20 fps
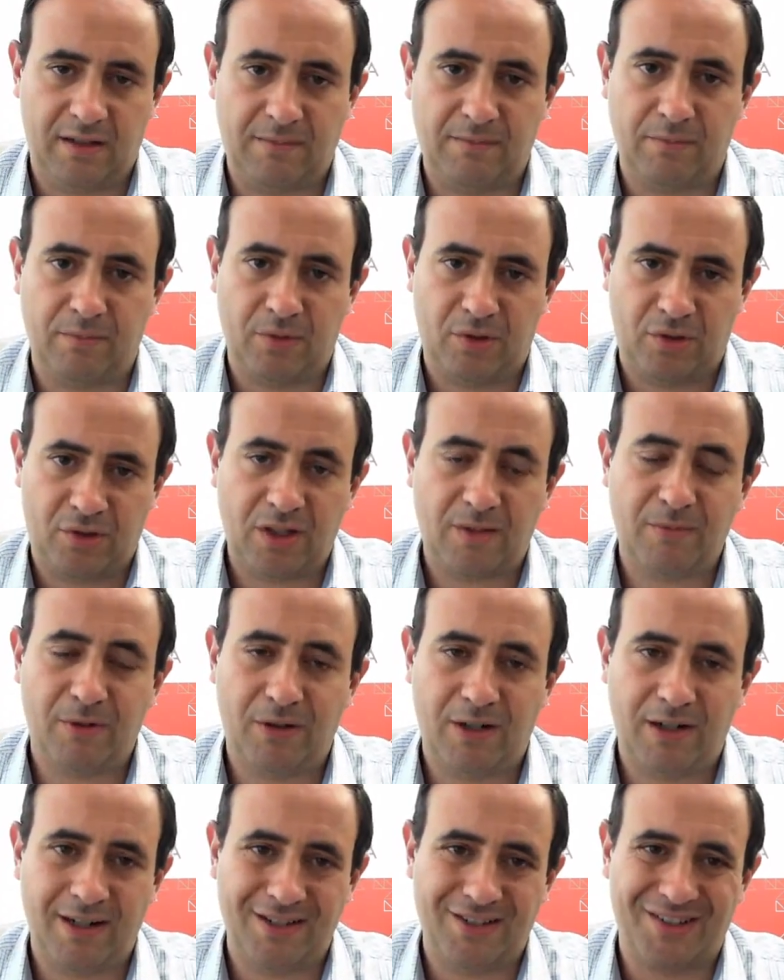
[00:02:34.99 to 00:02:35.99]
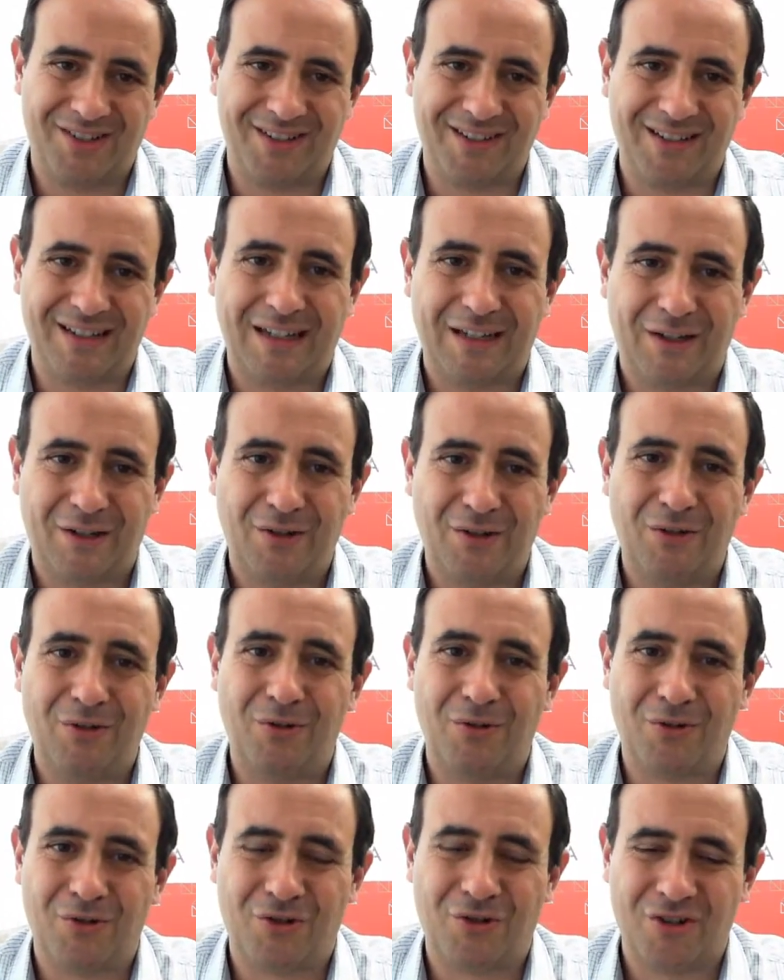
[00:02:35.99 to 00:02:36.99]
I'm summarizing
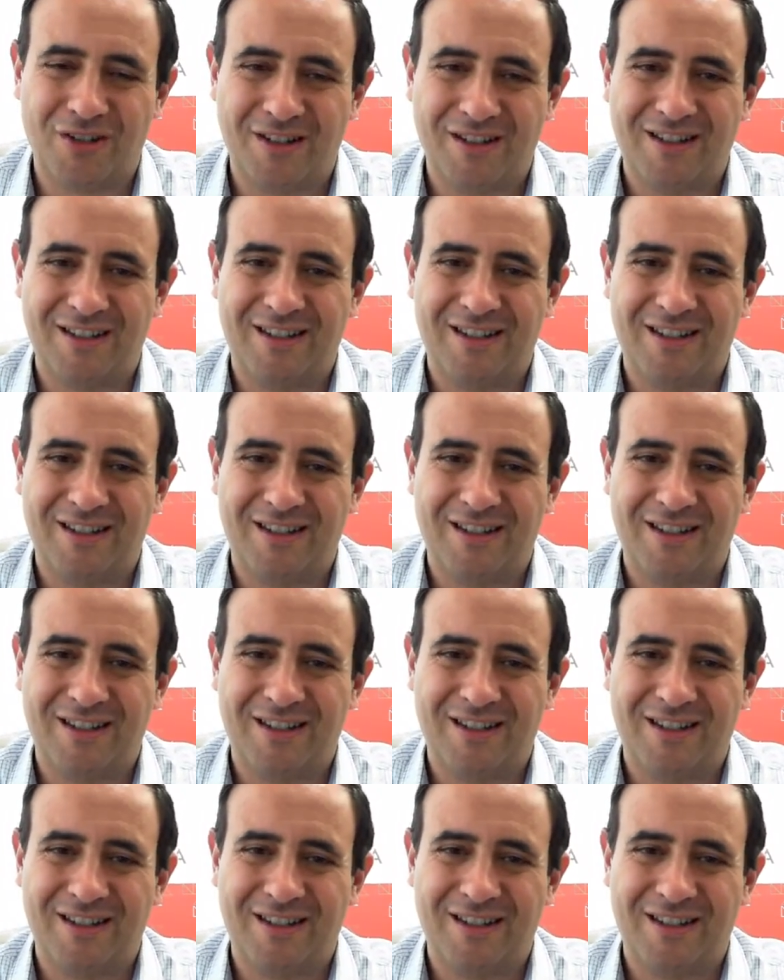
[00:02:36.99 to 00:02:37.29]
huge